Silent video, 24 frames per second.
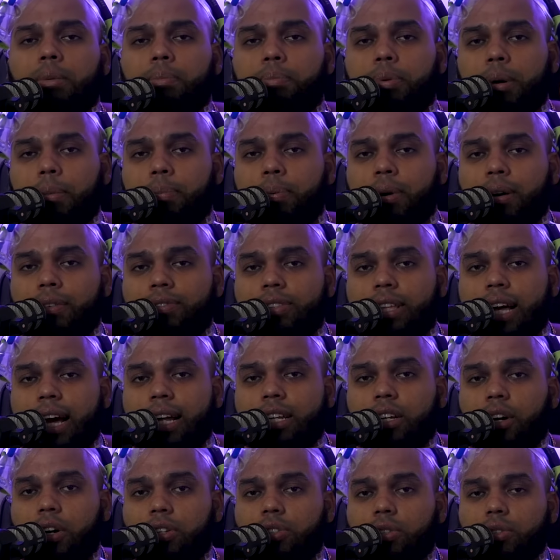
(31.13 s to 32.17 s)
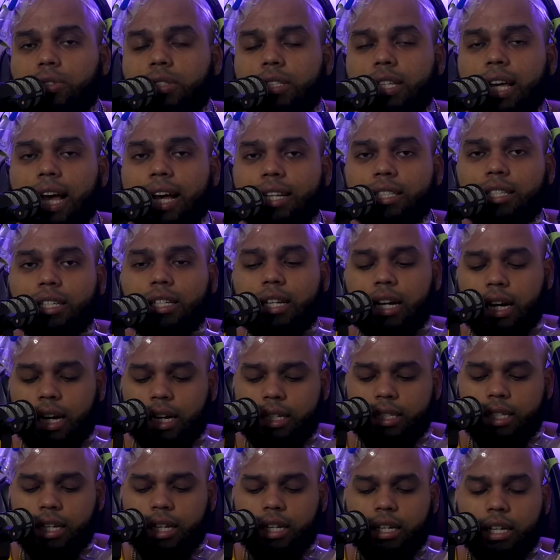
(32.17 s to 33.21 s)
But Puff Daddy also texted
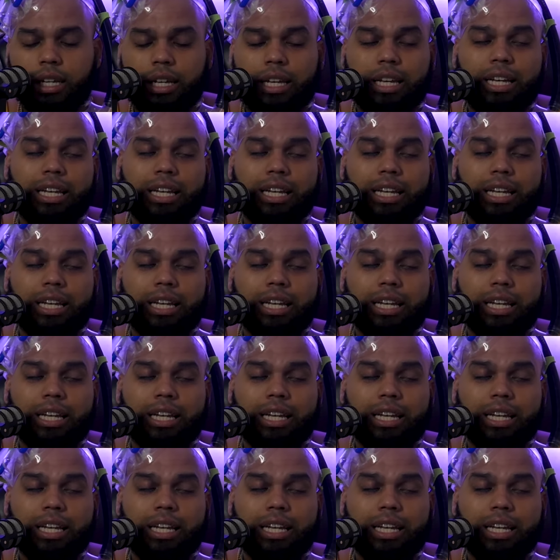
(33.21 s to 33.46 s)
Kanye.